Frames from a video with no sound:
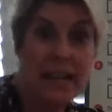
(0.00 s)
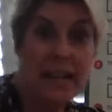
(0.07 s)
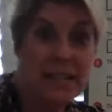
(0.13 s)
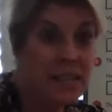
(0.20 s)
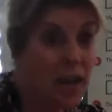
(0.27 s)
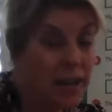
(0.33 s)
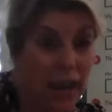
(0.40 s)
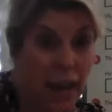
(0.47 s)

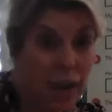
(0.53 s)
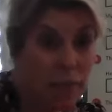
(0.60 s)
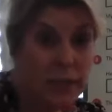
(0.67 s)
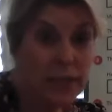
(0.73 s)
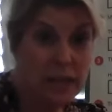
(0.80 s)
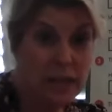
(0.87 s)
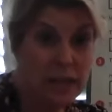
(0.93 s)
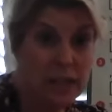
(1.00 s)
It's not
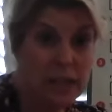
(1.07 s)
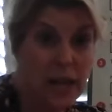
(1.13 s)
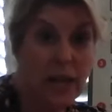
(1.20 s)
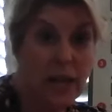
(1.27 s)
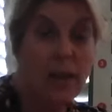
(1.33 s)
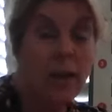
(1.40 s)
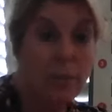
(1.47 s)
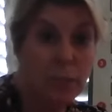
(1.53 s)
happening
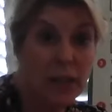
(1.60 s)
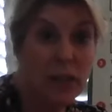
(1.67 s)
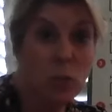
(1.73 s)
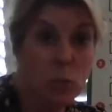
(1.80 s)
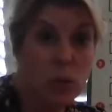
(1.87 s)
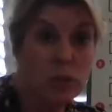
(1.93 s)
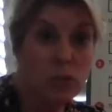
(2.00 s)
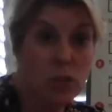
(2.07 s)
today, but
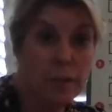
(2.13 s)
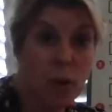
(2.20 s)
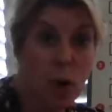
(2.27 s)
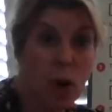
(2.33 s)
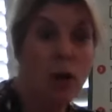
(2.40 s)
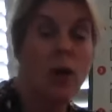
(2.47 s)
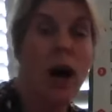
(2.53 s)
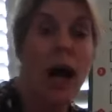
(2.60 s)
it will
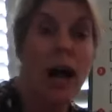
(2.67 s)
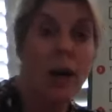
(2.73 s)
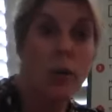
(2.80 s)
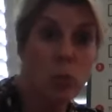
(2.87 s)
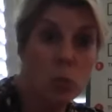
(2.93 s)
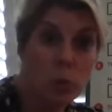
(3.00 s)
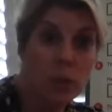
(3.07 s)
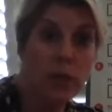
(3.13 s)
tomorrow. I
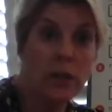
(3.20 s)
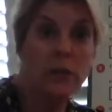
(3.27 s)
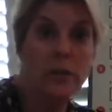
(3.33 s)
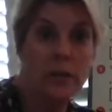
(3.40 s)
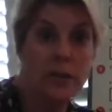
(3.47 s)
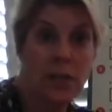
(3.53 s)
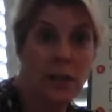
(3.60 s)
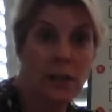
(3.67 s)
will
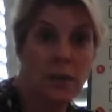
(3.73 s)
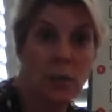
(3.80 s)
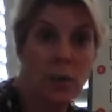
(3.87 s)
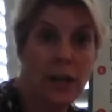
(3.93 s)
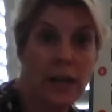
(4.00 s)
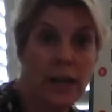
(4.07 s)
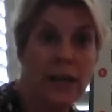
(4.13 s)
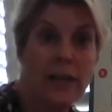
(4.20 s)

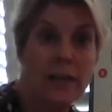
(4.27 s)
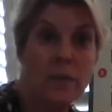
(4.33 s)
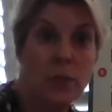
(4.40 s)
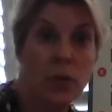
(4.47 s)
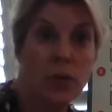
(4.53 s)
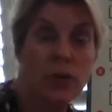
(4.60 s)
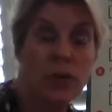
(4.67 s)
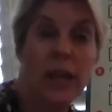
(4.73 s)
celebrate his
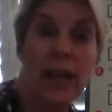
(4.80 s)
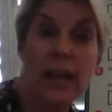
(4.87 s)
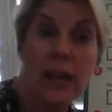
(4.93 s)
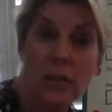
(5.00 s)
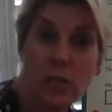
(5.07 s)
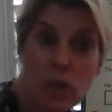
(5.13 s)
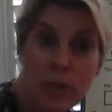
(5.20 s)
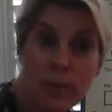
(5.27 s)

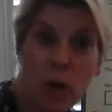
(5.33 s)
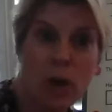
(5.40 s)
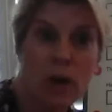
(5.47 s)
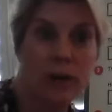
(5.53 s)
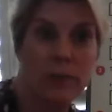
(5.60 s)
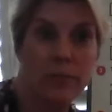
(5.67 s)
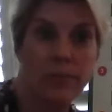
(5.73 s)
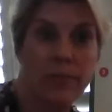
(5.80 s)
birthday
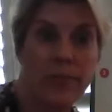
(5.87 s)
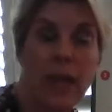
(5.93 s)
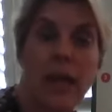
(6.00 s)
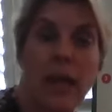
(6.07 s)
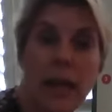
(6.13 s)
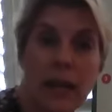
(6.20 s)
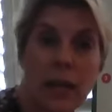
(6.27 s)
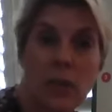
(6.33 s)
tomorrow.
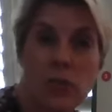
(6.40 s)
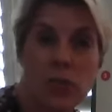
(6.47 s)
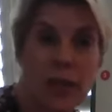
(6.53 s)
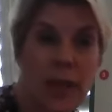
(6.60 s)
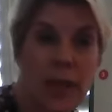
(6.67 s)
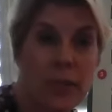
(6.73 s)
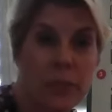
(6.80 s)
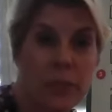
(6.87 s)
Here's
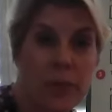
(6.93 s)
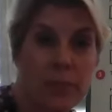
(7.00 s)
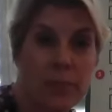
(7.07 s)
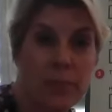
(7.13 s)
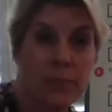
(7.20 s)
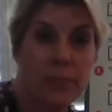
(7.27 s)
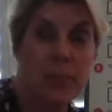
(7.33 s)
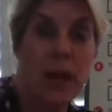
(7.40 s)
another one.
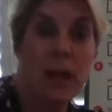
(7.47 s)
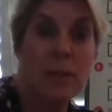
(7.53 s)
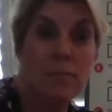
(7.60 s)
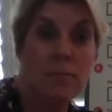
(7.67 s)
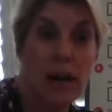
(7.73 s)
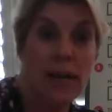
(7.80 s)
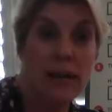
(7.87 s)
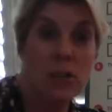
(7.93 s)

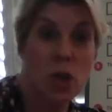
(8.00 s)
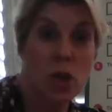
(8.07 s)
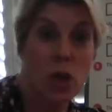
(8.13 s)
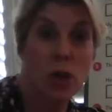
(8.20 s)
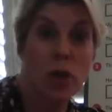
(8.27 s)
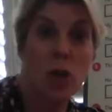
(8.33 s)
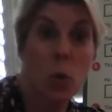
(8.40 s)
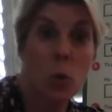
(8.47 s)
My
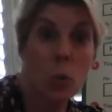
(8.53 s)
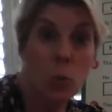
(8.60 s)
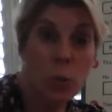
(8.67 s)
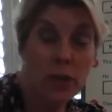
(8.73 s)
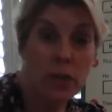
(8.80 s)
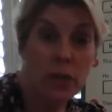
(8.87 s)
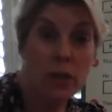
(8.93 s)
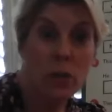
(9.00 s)
dog
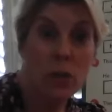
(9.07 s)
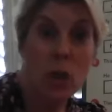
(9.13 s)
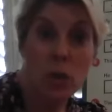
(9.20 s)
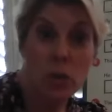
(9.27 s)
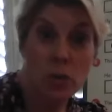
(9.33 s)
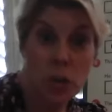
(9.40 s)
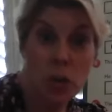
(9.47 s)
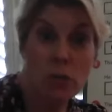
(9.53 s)
will
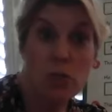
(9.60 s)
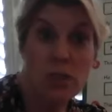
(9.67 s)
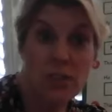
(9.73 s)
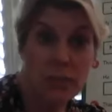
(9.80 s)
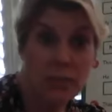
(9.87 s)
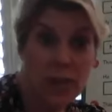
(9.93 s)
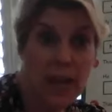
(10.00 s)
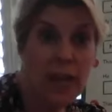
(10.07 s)
go to
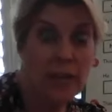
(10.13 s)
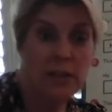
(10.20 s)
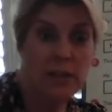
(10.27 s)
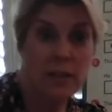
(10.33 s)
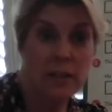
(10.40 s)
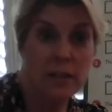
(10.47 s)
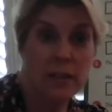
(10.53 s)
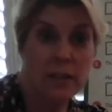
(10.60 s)
the vet.